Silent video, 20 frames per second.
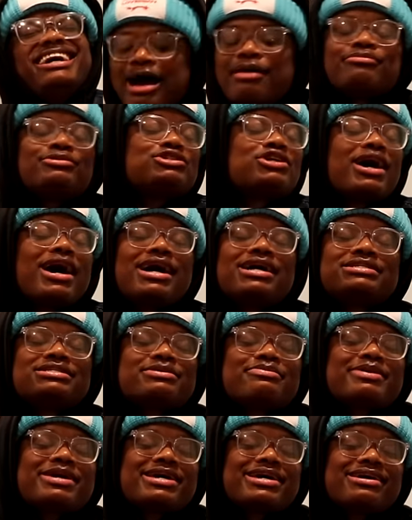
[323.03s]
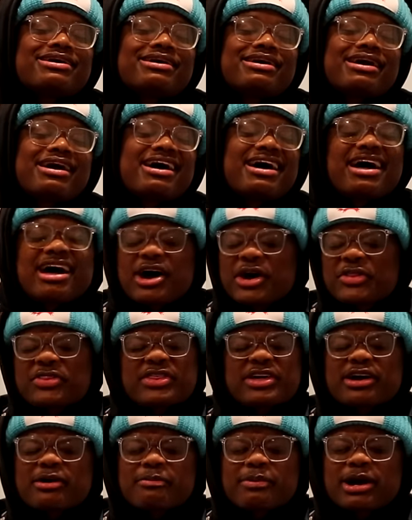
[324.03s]
I'm trying to be a
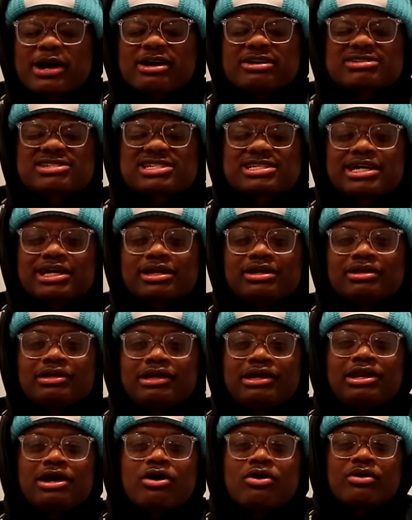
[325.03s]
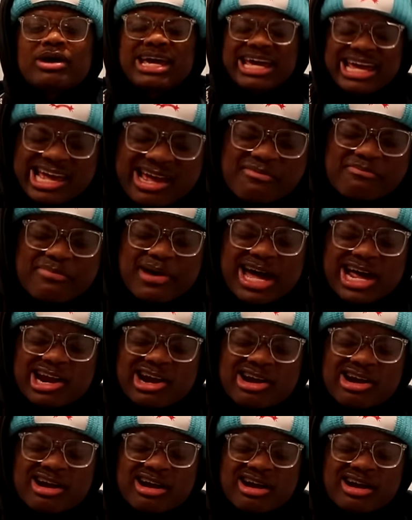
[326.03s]
healthier person. You know, eat
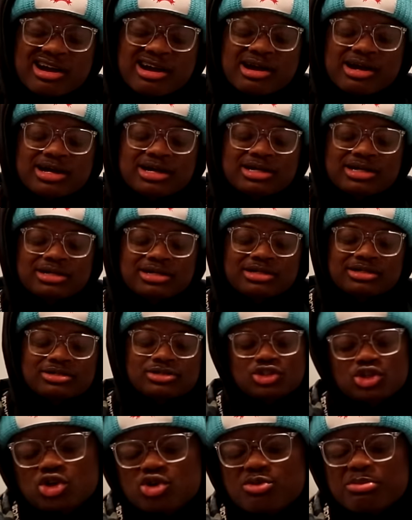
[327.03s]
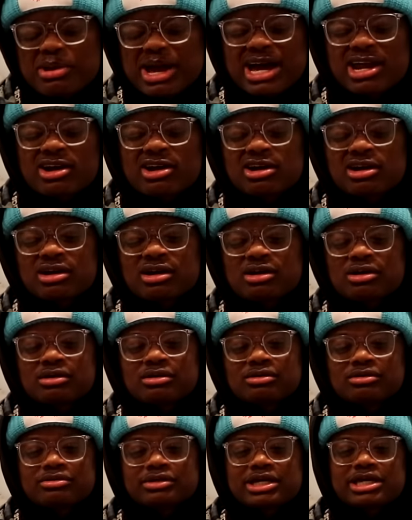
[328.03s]
better, do better,
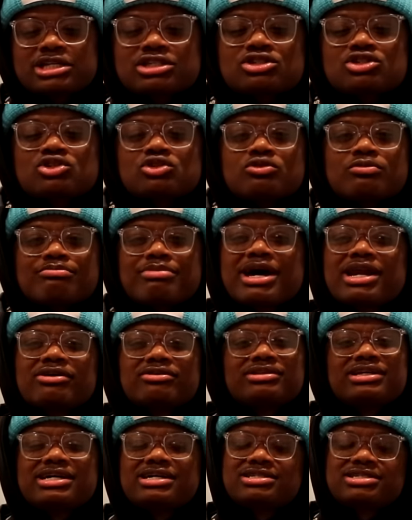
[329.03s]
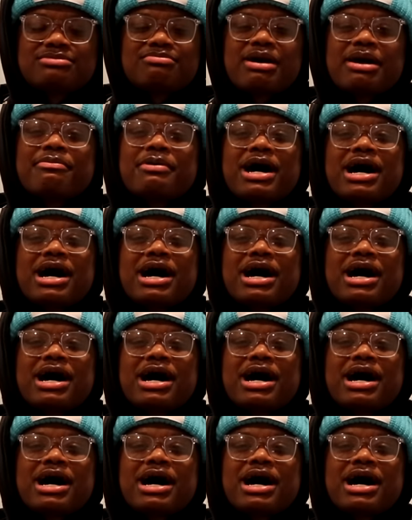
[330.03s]
consume better things in my